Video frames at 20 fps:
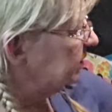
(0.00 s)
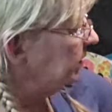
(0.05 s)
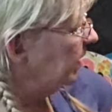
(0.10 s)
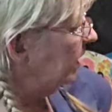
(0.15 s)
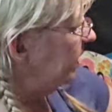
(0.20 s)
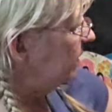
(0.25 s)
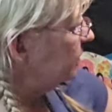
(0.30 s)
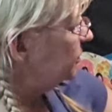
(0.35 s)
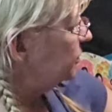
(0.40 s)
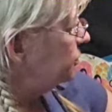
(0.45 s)

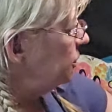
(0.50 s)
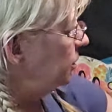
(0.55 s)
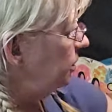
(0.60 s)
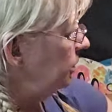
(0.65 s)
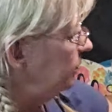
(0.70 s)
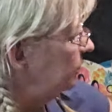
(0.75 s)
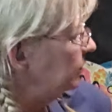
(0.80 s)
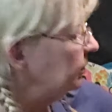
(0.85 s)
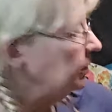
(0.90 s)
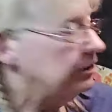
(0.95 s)
last
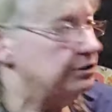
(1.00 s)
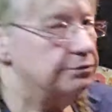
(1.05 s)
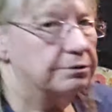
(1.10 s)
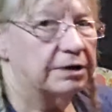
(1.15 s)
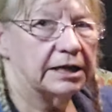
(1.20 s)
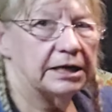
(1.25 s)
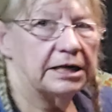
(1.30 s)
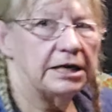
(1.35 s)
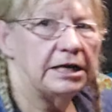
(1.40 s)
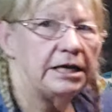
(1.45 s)
use is
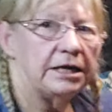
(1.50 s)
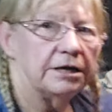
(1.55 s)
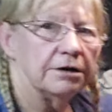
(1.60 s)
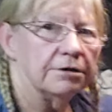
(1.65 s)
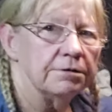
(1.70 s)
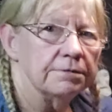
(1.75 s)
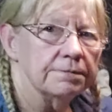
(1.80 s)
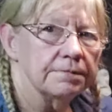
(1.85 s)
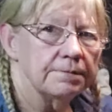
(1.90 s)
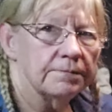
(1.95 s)
right
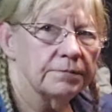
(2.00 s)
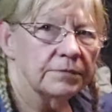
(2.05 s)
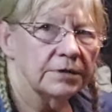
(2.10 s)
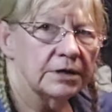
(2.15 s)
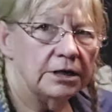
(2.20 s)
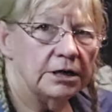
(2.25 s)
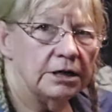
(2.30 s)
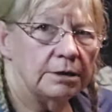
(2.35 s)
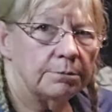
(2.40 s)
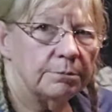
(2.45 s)
here,
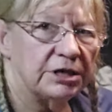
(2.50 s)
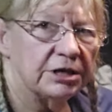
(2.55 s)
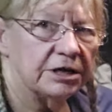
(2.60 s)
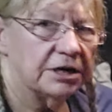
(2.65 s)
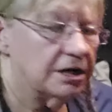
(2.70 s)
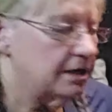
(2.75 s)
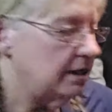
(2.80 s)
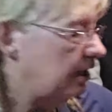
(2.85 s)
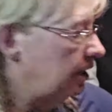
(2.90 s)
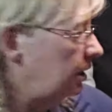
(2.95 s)

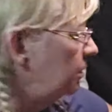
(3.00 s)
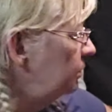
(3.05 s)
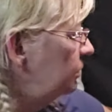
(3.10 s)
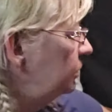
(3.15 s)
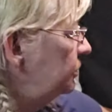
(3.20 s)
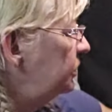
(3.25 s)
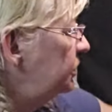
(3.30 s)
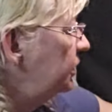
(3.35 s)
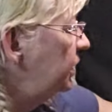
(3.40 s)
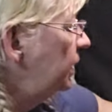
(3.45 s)

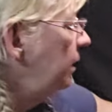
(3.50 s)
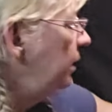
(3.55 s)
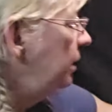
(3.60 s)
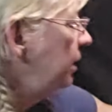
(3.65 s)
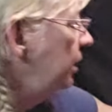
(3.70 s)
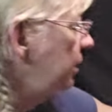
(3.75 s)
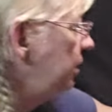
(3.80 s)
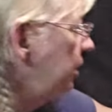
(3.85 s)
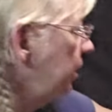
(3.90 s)
because it